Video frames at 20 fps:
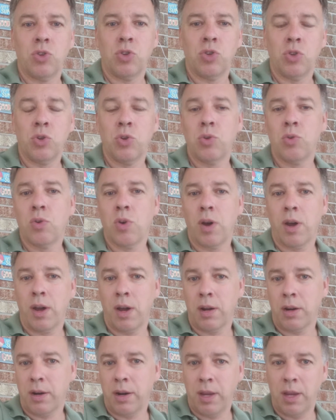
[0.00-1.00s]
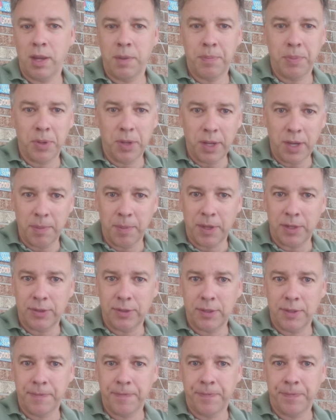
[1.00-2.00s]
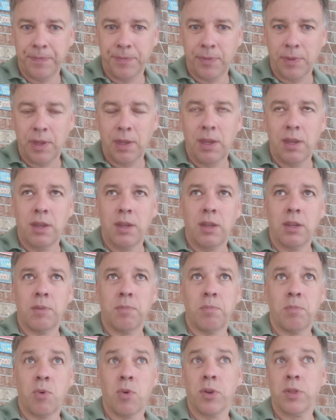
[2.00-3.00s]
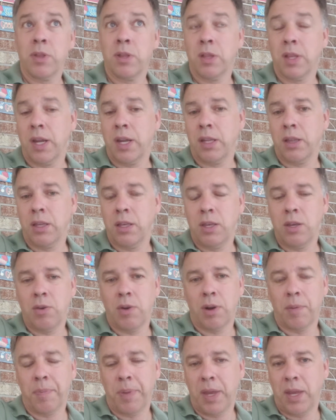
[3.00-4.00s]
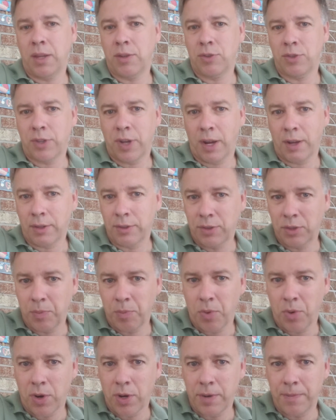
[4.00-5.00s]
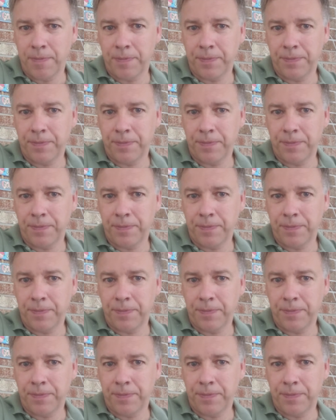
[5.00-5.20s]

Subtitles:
you are a polygamist. More than likely, you are paying child support.